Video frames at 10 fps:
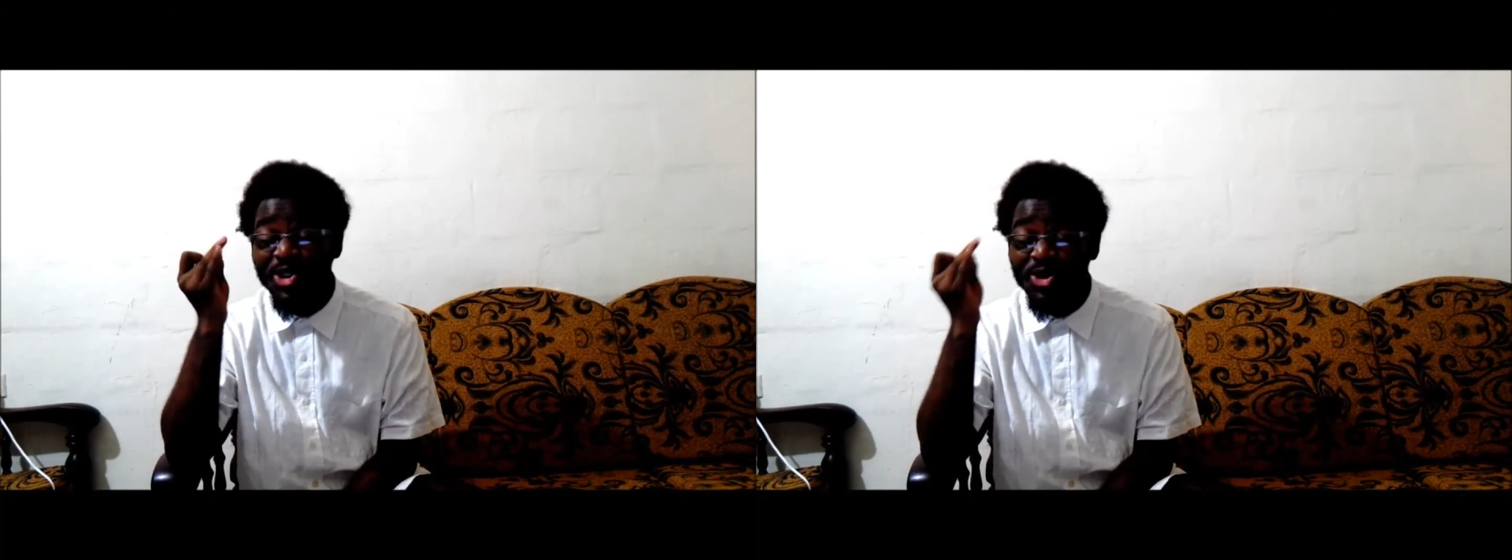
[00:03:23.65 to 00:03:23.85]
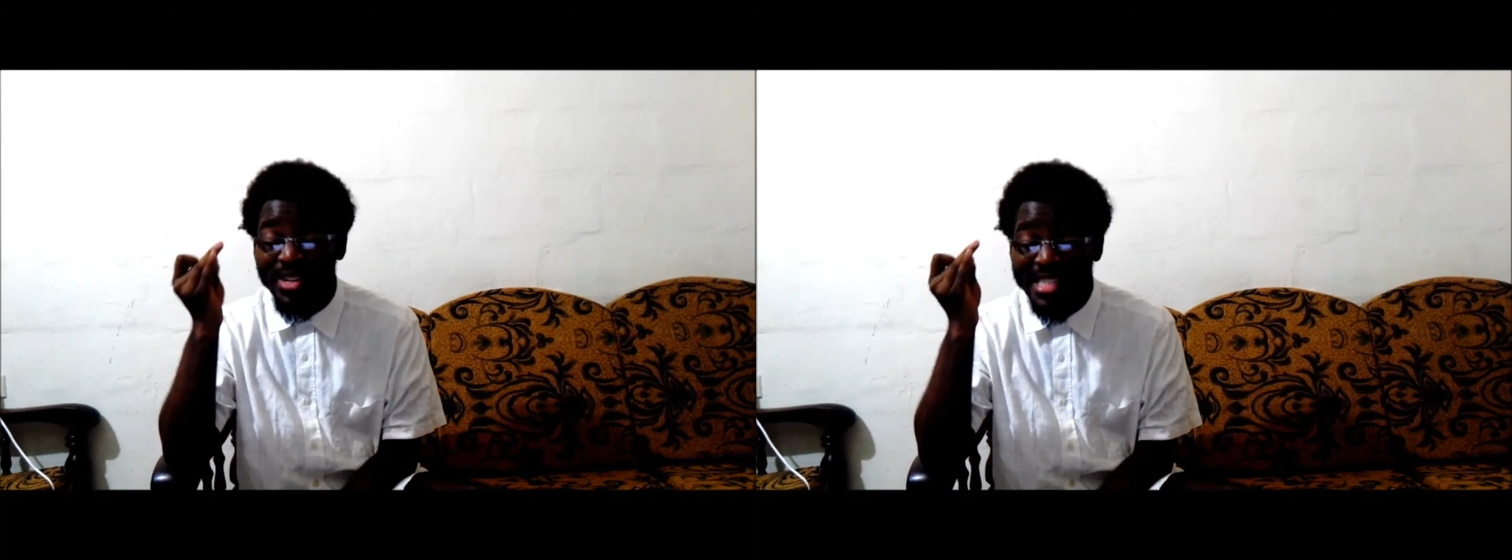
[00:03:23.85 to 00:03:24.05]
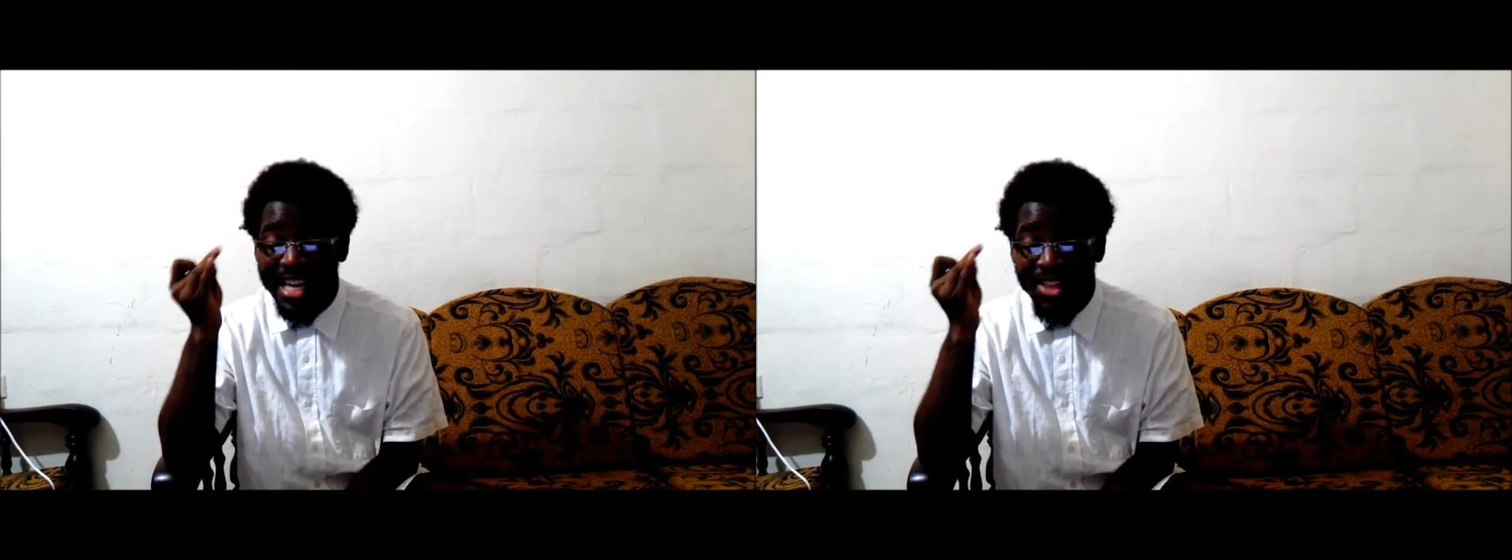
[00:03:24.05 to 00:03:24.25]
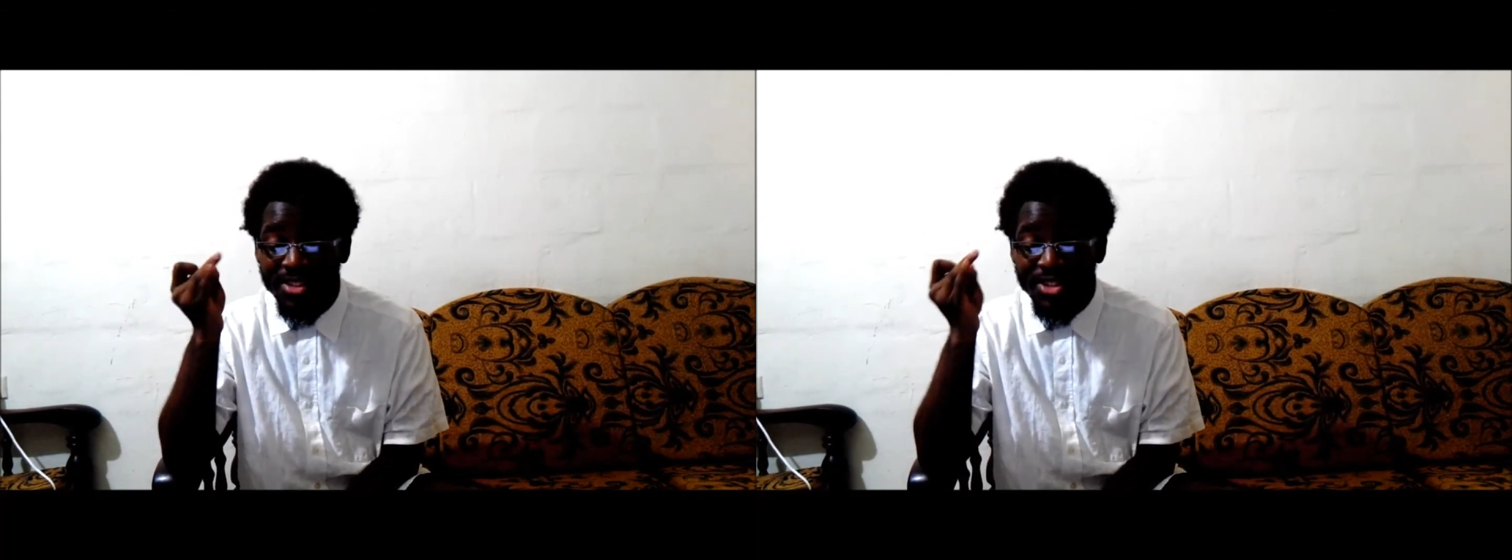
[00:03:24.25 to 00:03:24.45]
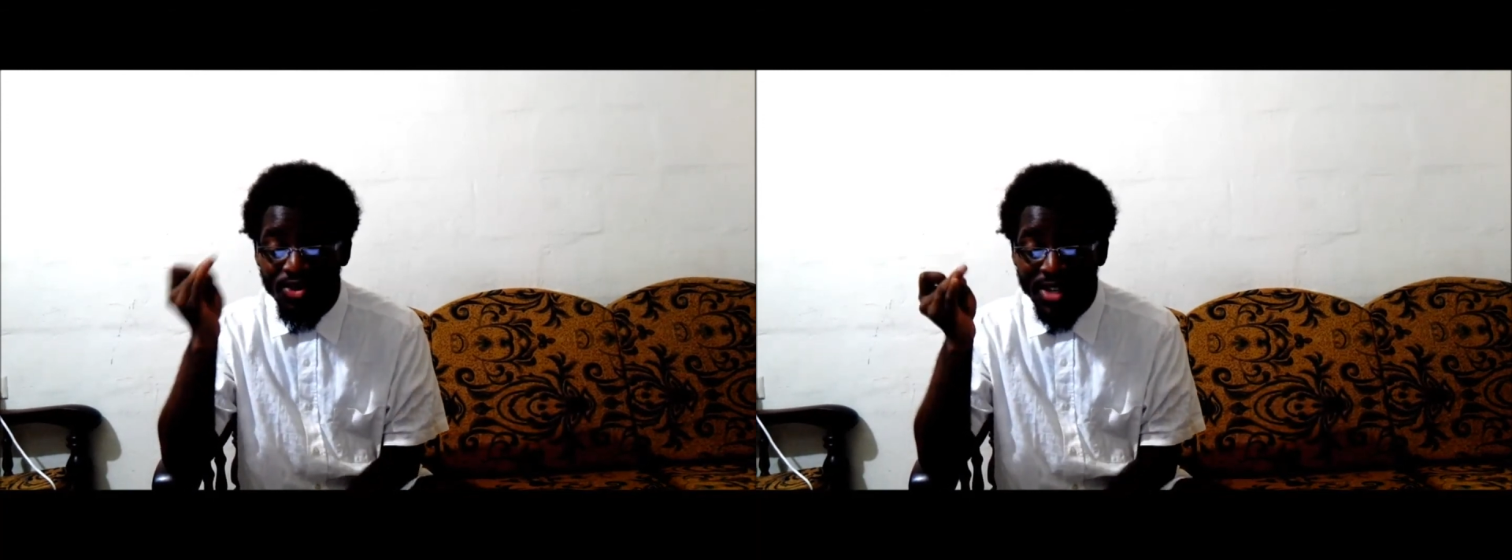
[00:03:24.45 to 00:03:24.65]
crossing
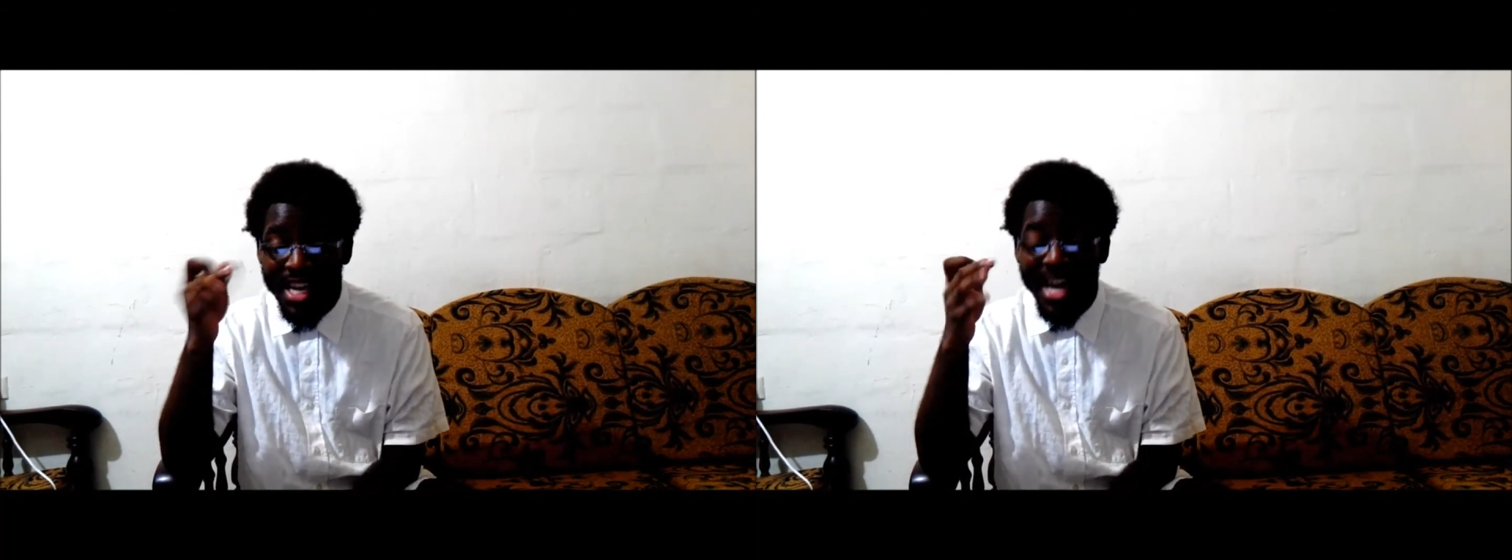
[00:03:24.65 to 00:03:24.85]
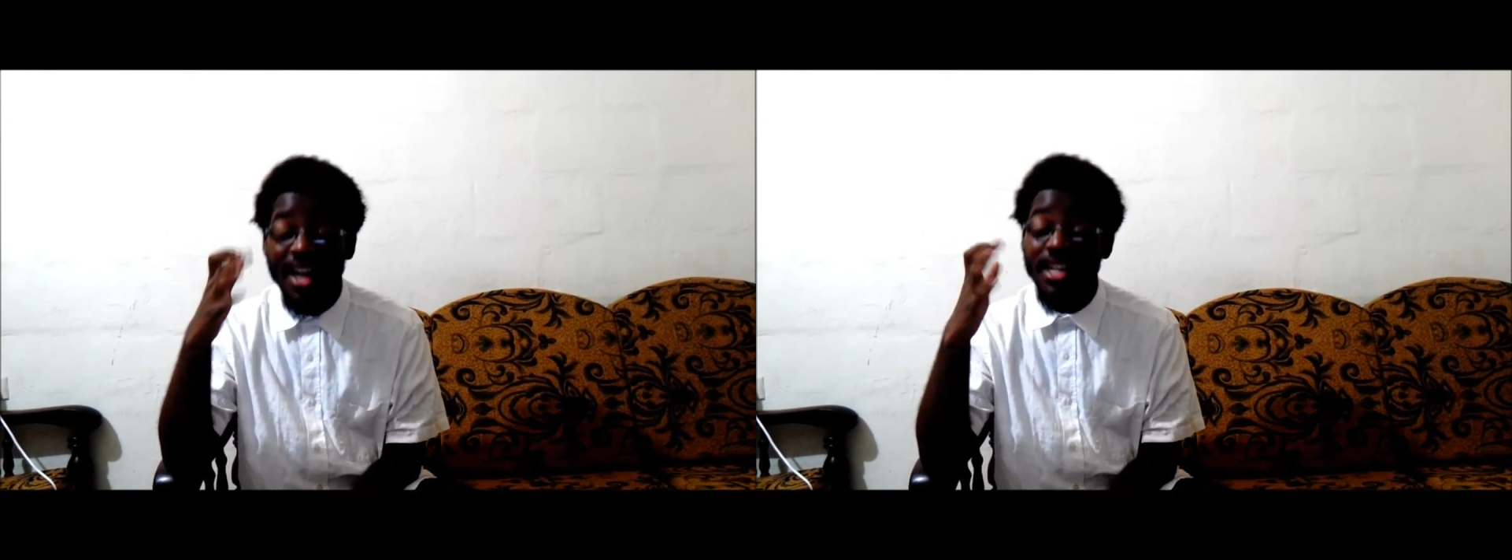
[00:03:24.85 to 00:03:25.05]
the street